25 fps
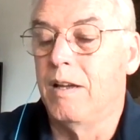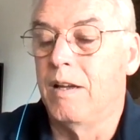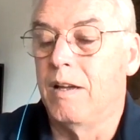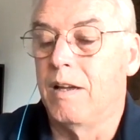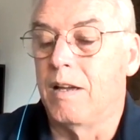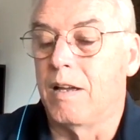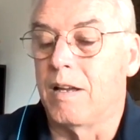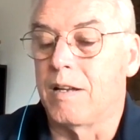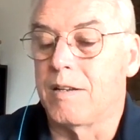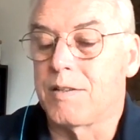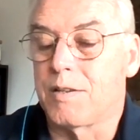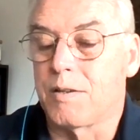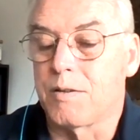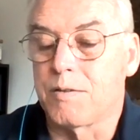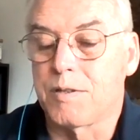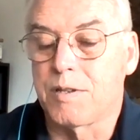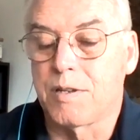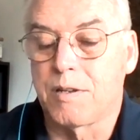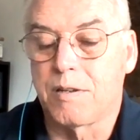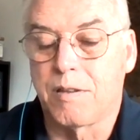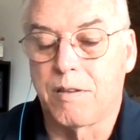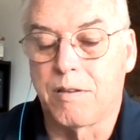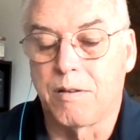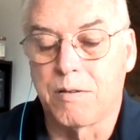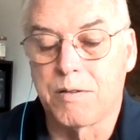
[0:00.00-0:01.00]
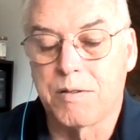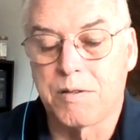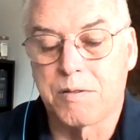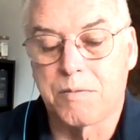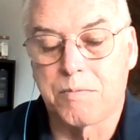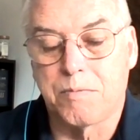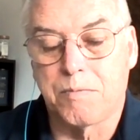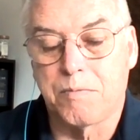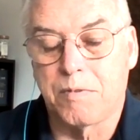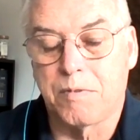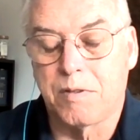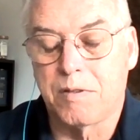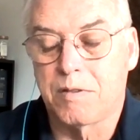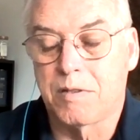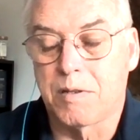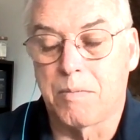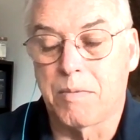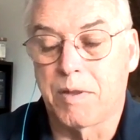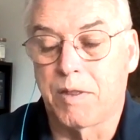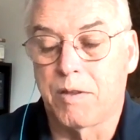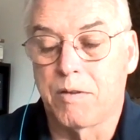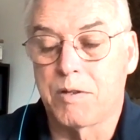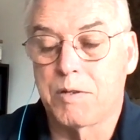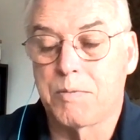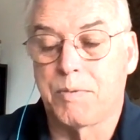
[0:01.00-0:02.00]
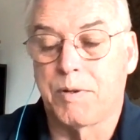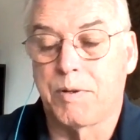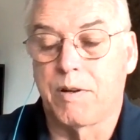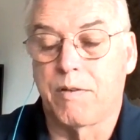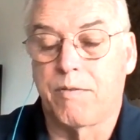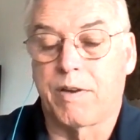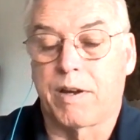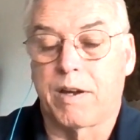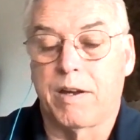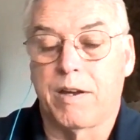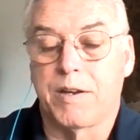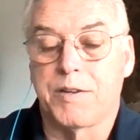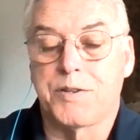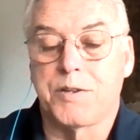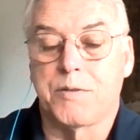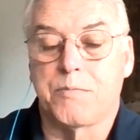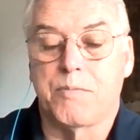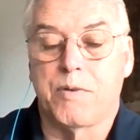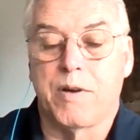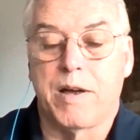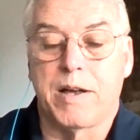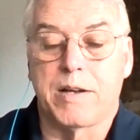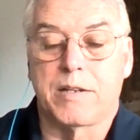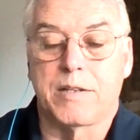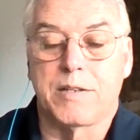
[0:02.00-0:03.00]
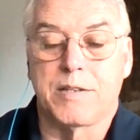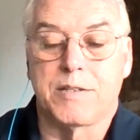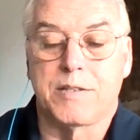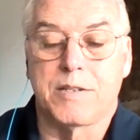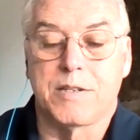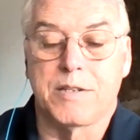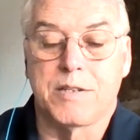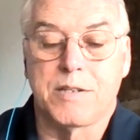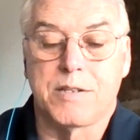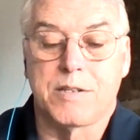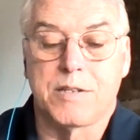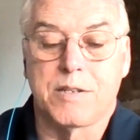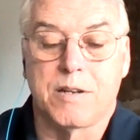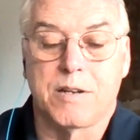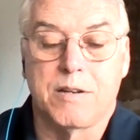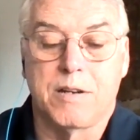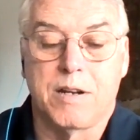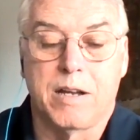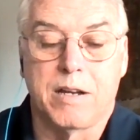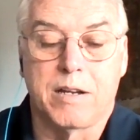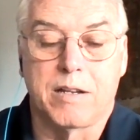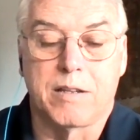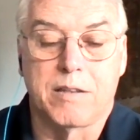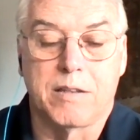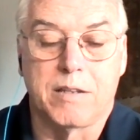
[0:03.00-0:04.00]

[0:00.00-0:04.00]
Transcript: And so some of those purification practices are like